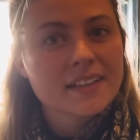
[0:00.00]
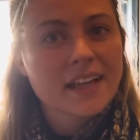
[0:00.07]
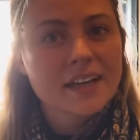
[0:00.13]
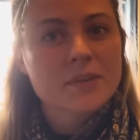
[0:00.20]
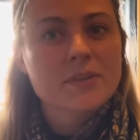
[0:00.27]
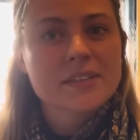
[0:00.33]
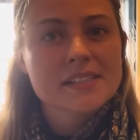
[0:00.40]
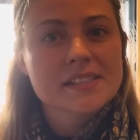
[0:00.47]

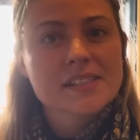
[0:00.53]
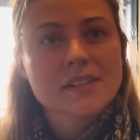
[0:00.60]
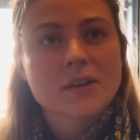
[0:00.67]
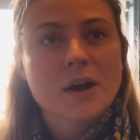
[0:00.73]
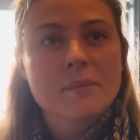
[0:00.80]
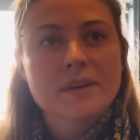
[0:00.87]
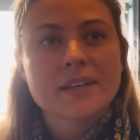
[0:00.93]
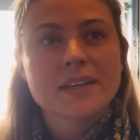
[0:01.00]
Like, we still,
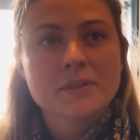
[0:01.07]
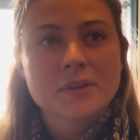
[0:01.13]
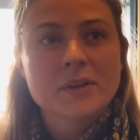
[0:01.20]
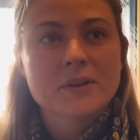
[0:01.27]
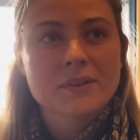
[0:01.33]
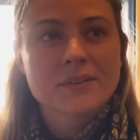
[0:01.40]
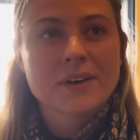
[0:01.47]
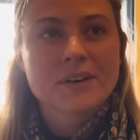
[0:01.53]
I mean, we
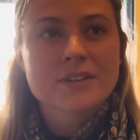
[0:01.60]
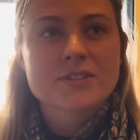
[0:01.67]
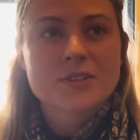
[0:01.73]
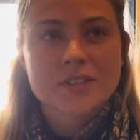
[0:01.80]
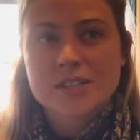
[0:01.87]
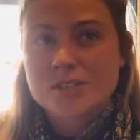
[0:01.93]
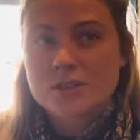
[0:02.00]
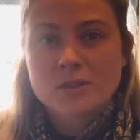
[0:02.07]
were very
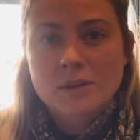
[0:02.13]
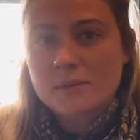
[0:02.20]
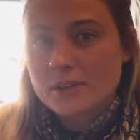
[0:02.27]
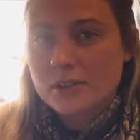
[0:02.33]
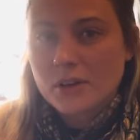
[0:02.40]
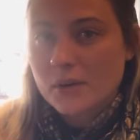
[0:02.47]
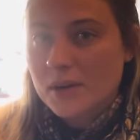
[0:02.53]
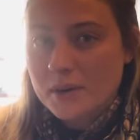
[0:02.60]
traditional. I
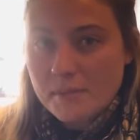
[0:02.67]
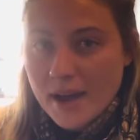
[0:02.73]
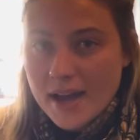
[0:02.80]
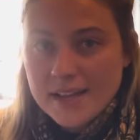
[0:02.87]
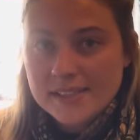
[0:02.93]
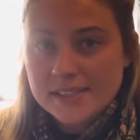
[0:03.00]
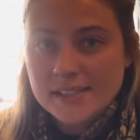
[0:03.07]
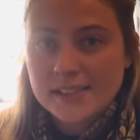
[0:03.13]
mean, going to
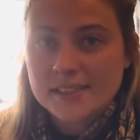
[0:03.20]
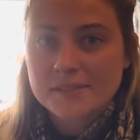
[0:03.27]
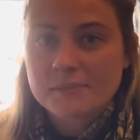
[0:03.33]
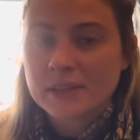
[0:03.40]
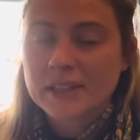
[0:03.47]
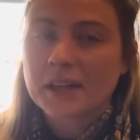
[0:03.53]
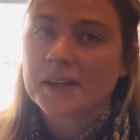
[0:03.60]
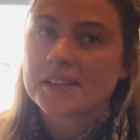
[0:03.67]
Mass. And
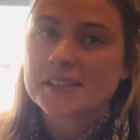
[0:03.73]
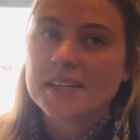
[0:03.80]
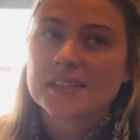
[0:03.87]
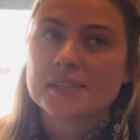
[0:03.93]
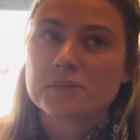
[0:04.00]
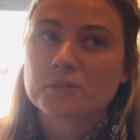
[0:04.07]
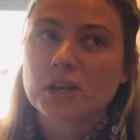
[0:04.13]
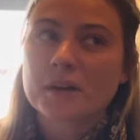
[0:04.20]
but like I
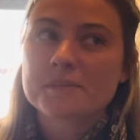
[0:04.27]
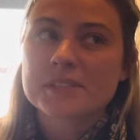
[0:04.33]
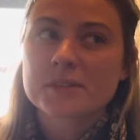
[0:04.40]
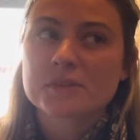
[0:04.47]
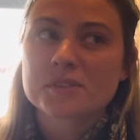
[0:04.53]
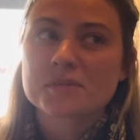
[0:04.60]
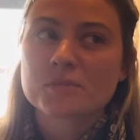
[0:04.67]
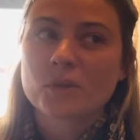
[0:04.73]
said, sometimes it
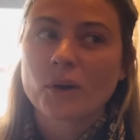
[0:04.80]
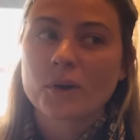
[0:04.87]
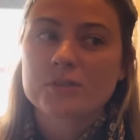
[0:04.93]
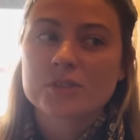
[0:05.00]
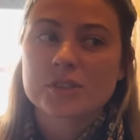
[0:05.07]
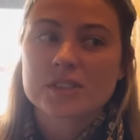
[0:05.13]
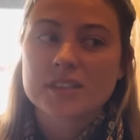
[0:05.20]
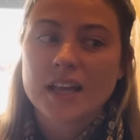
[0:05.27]
was more of
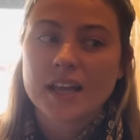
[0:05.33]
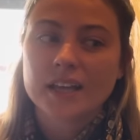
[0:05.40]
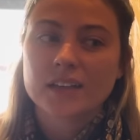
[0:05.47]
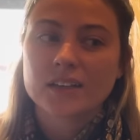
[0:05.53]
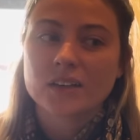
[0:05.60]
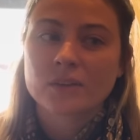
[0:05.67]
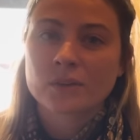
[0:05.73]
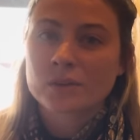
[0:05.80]
just
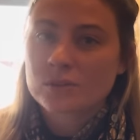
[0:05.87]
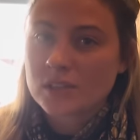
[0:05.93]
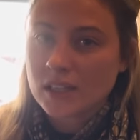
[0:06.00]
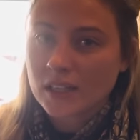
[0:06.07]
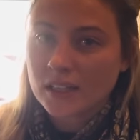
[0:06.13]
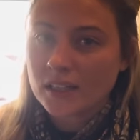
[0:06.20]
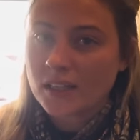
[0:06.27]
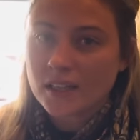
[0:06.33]
like a
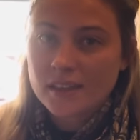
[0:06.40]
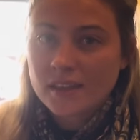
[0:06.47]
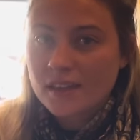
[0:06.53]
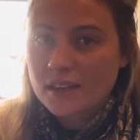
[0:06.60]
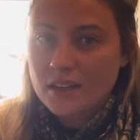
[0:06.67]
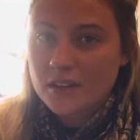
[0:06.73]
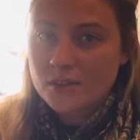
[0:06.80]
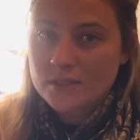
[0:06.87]
routine and a thing
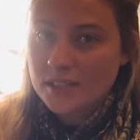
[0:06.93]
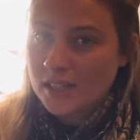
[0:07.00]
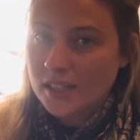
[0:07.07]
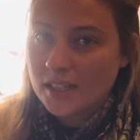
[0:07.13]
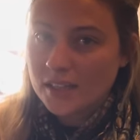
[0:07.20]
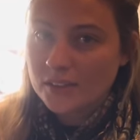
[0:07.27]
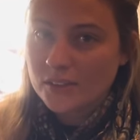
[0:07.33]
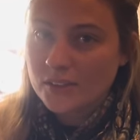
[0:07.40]
that you
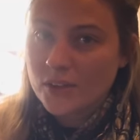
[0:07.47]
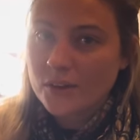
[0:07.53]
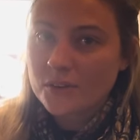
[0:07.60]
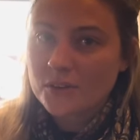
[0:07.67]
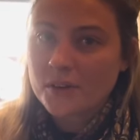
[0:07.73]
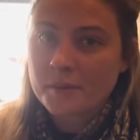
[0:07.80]
did, you know?